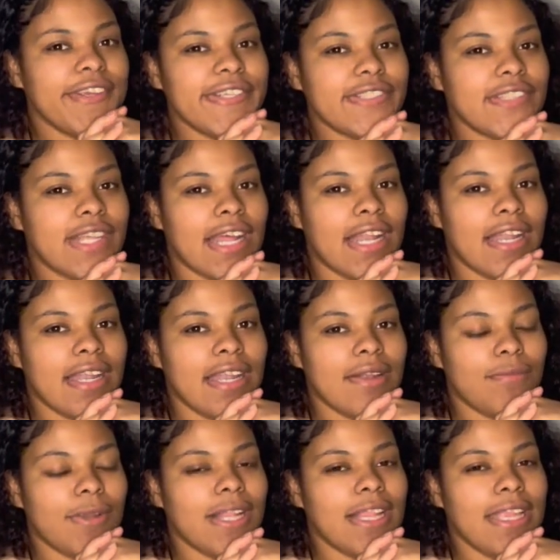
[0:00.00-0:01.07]
is not
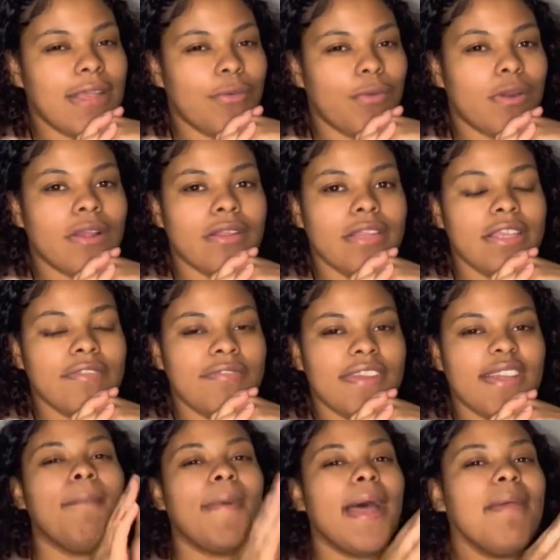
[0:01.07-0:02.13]
really a worldly
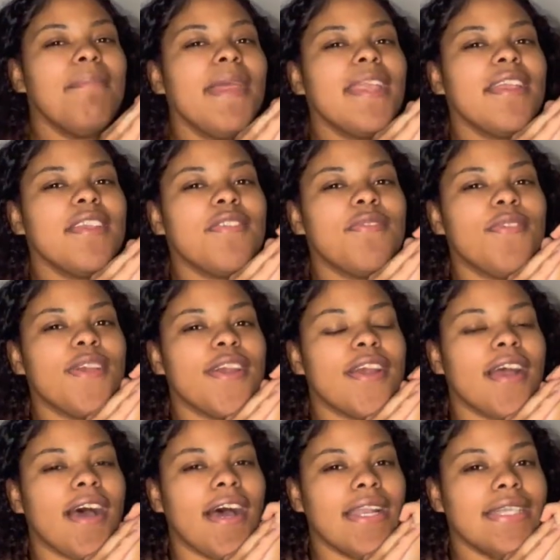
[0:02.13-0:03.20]
fear. My biggest fear,
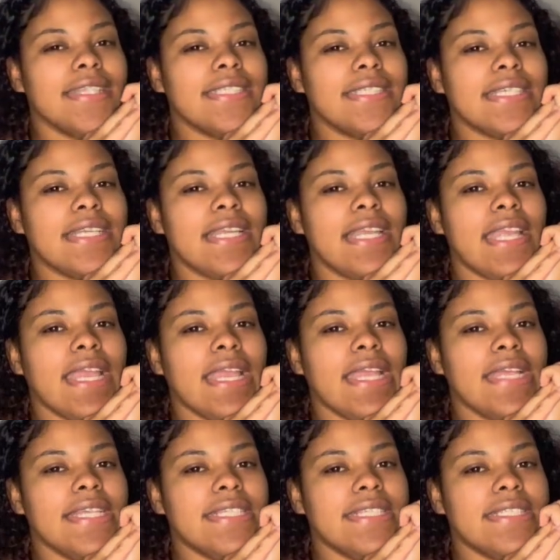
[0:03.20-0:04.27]
honestly,
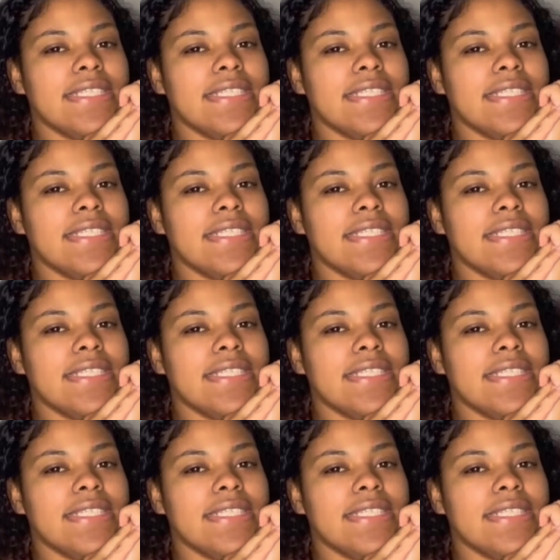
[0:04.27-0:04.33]
is